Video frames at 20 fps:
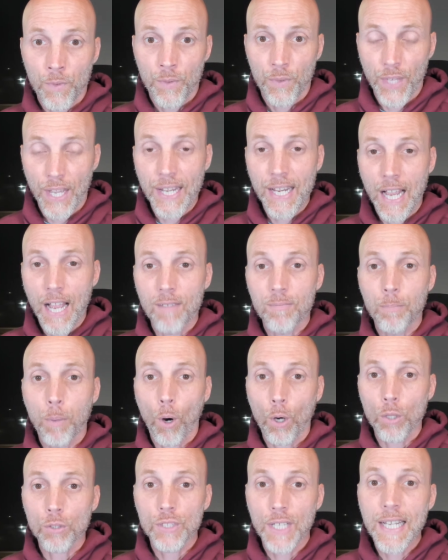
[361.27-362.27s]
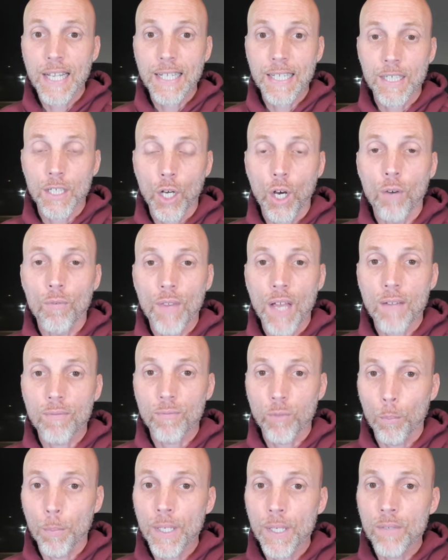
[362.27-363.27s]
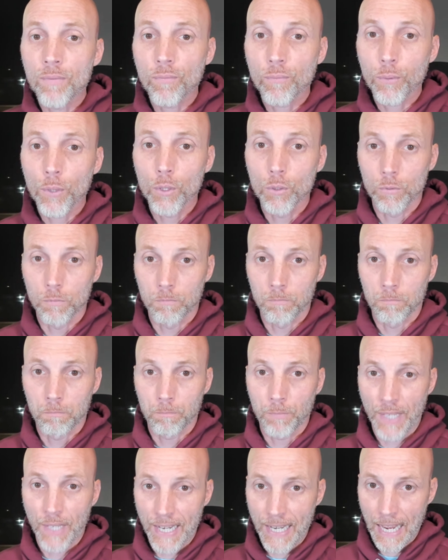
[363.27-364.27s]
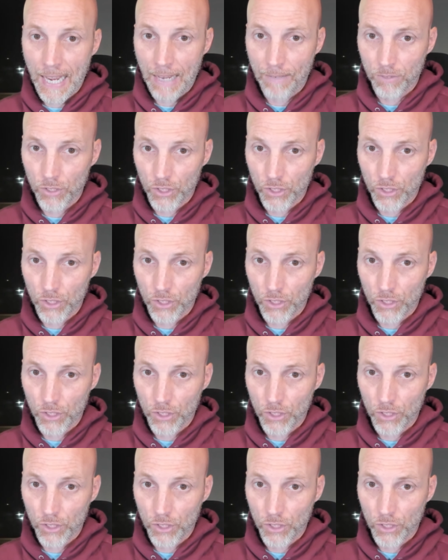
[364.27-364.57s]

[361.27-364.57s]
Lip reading: They have partaken of that forbidden fruit. They have